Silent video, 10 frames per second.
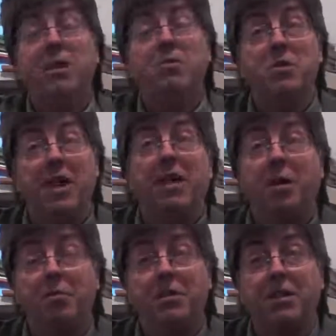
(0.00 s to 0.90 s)
It was then
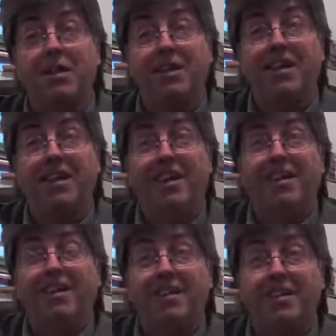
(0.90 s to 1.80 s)
up to
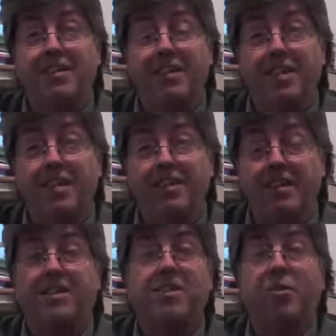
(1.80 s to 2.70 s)
the
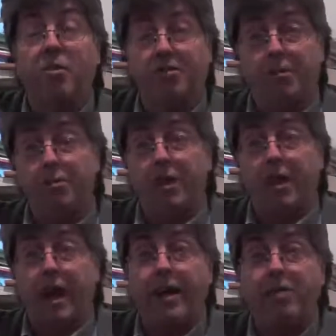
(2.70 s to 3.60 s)
solicitor, or if it was a
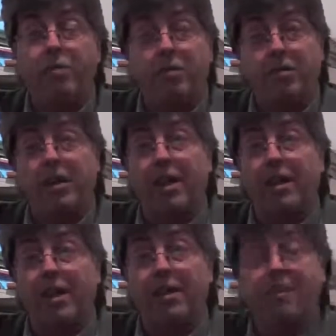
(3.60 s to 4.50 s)
High Court
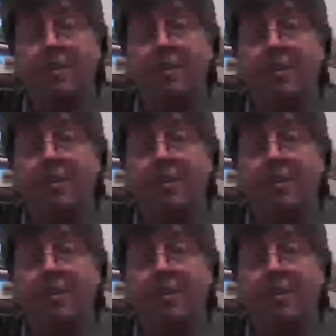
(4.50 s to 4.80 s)
case, the